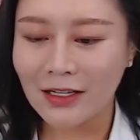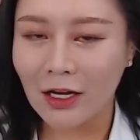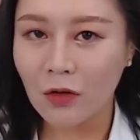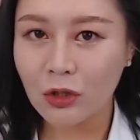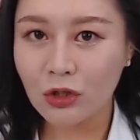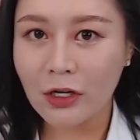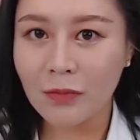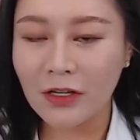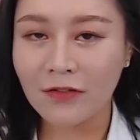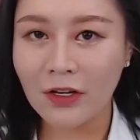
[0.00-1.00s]
I'll try to
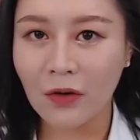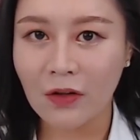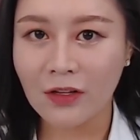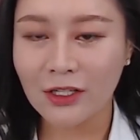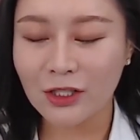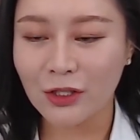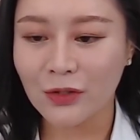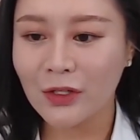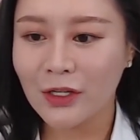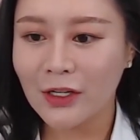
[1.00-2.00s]
make a video on that too.
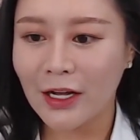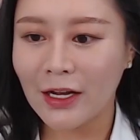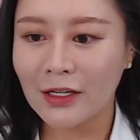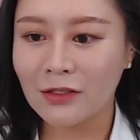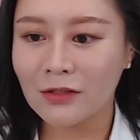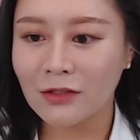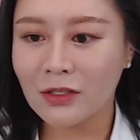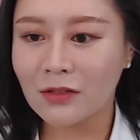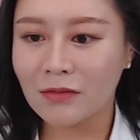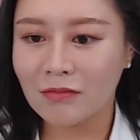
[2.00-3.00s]
And
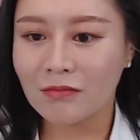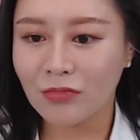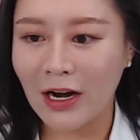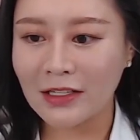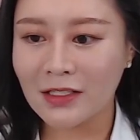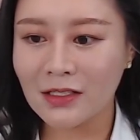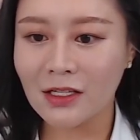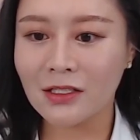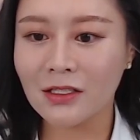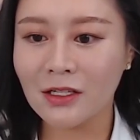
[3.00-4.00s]
just practice
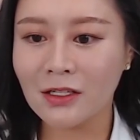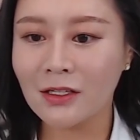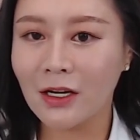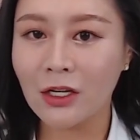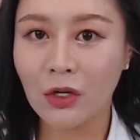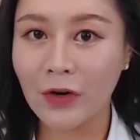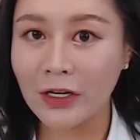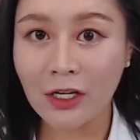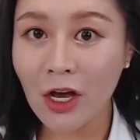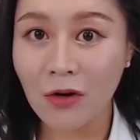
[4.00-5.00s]
listening and you're
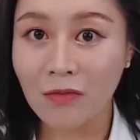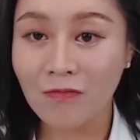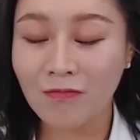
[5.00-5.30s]
ready to go.